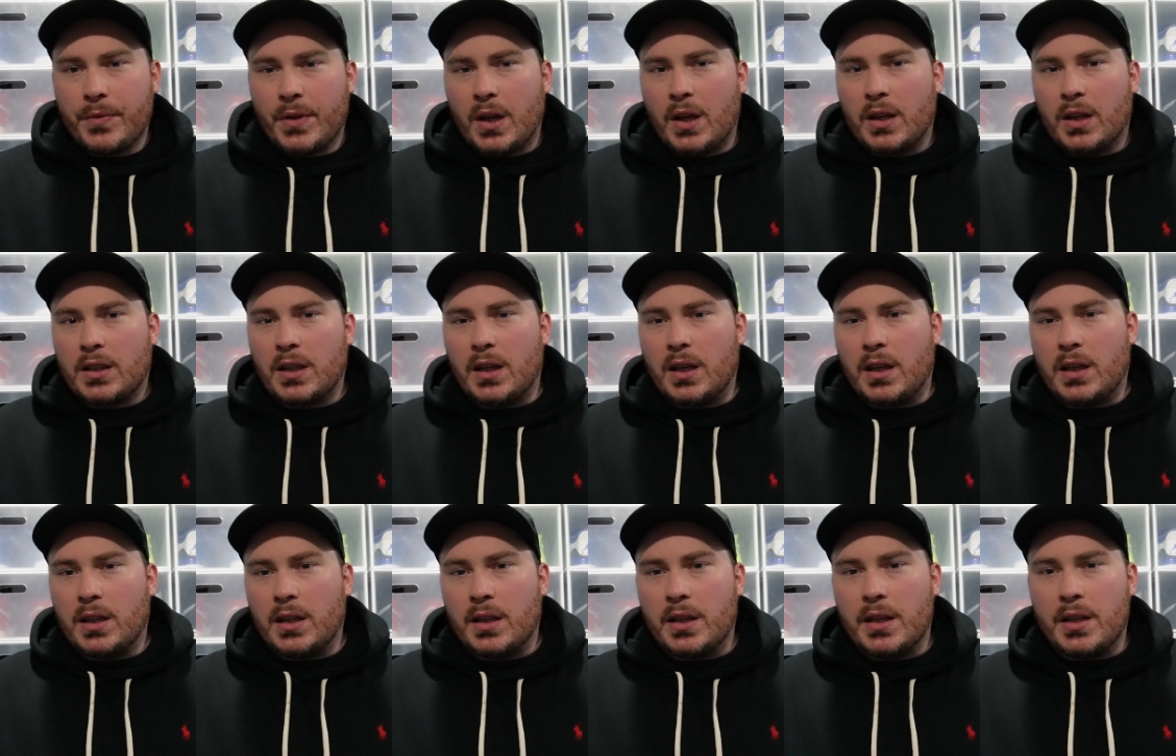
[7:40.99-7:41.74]
I
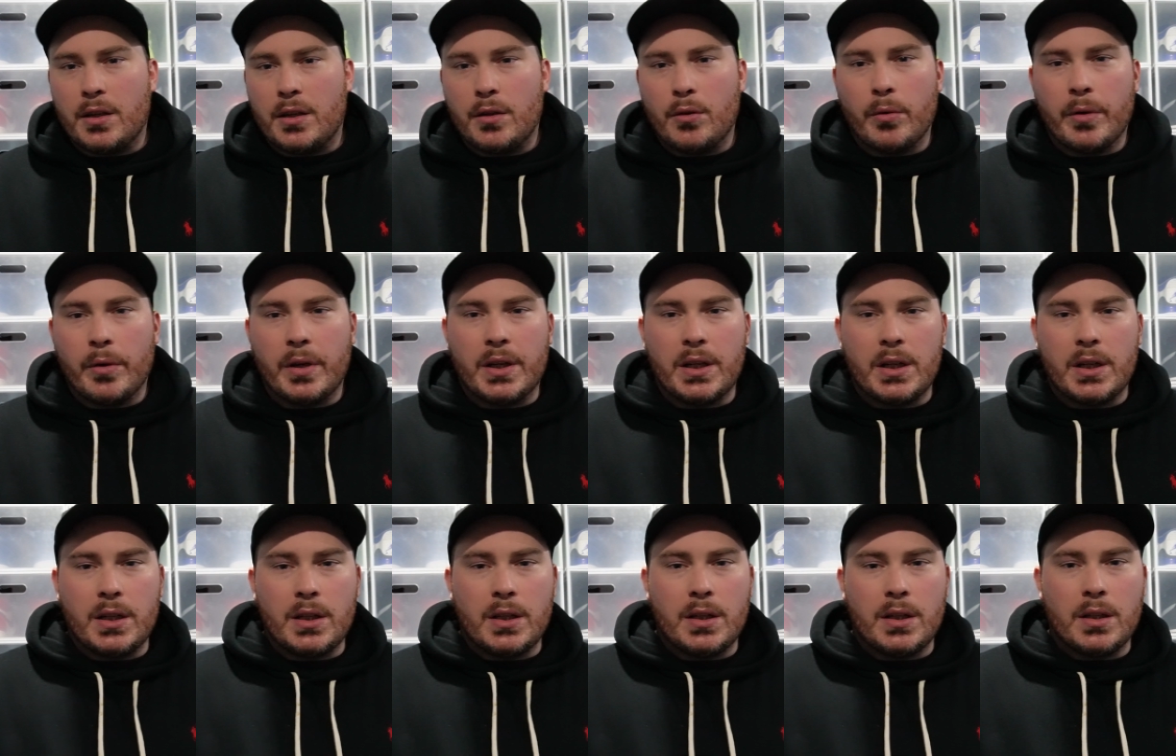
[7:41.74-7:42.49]
can't hear
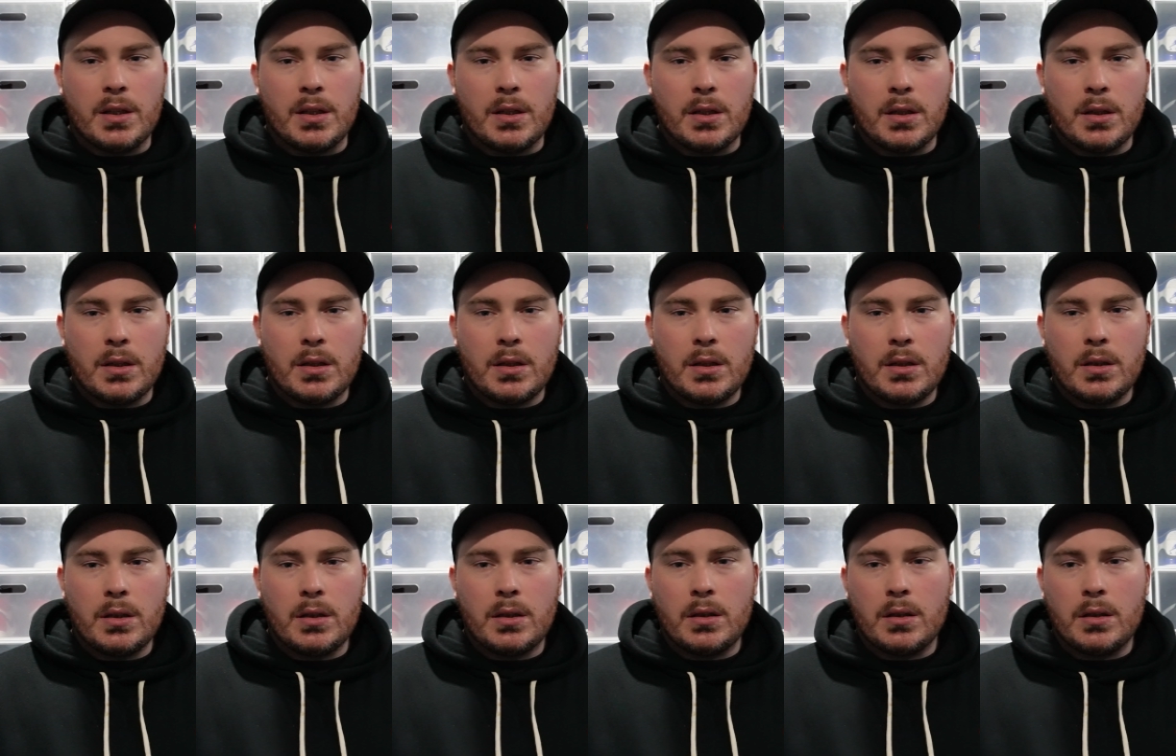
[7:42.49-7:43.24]
any.
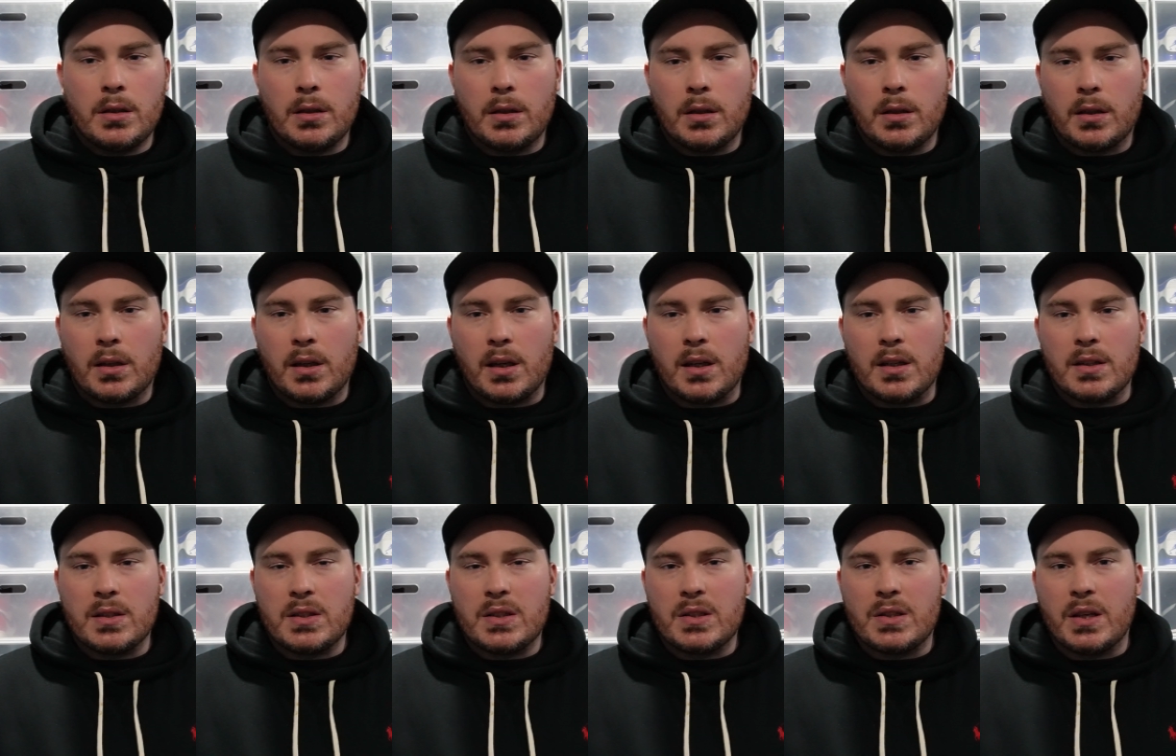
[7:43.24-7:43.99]

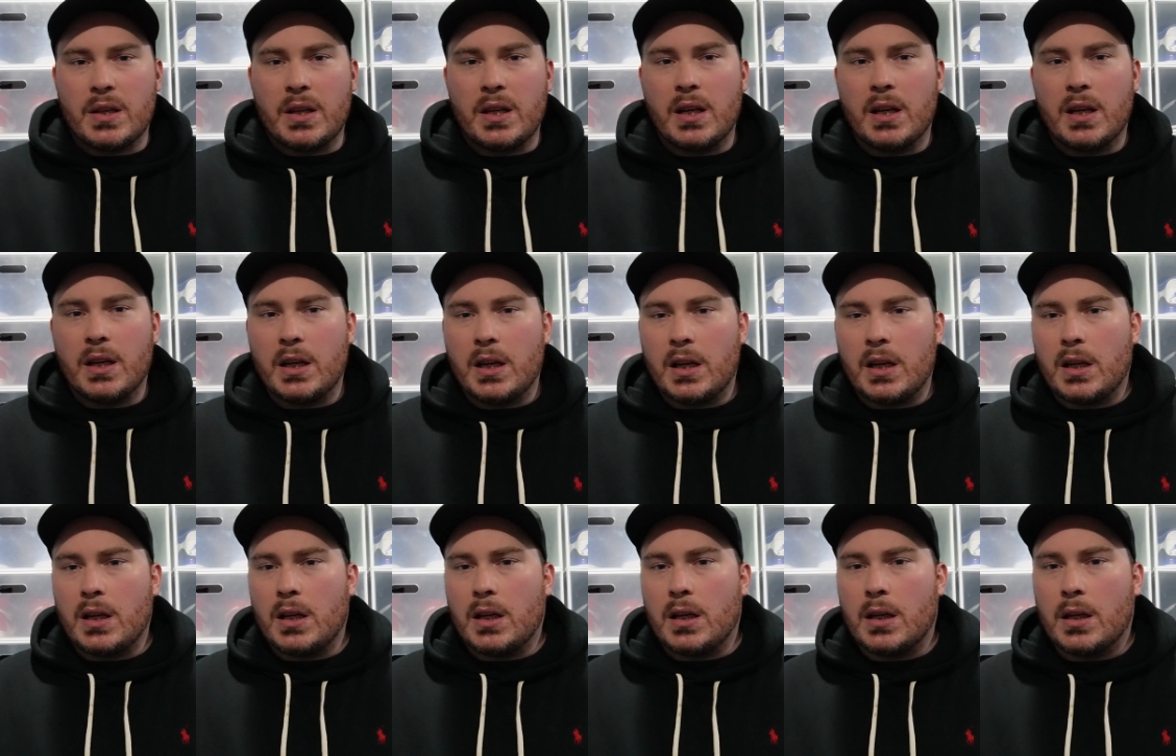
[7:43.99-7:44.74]
Can't see
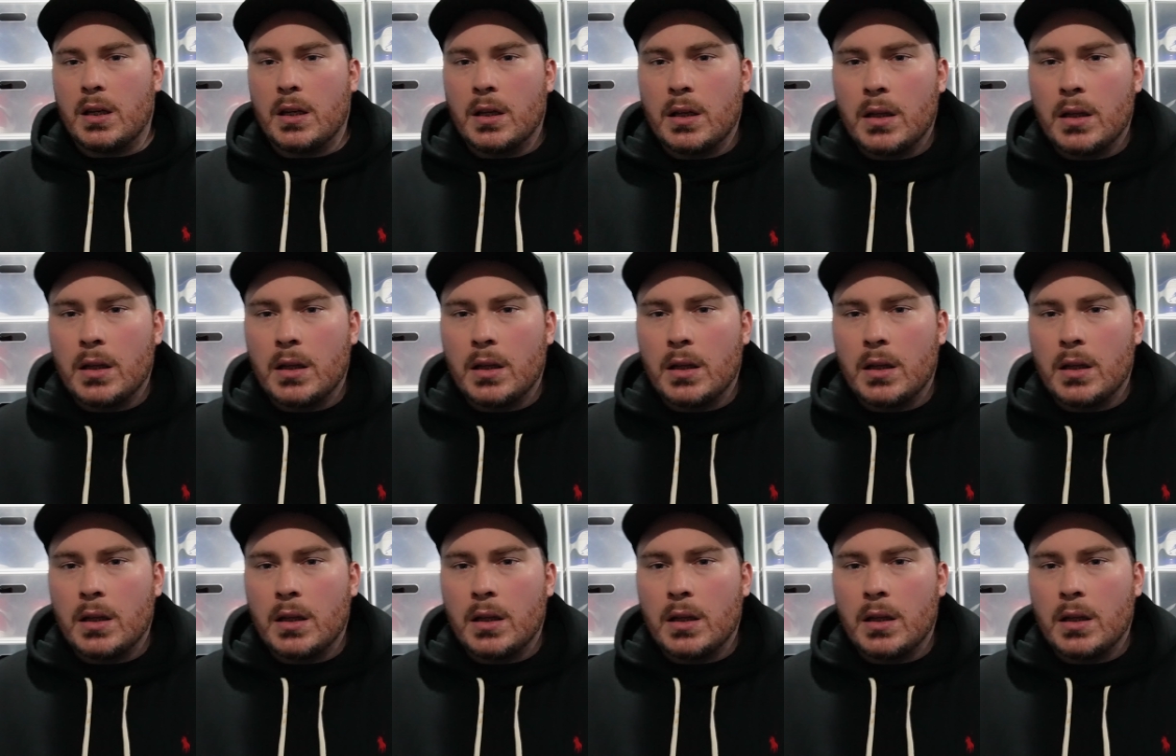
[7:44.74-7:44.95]
any.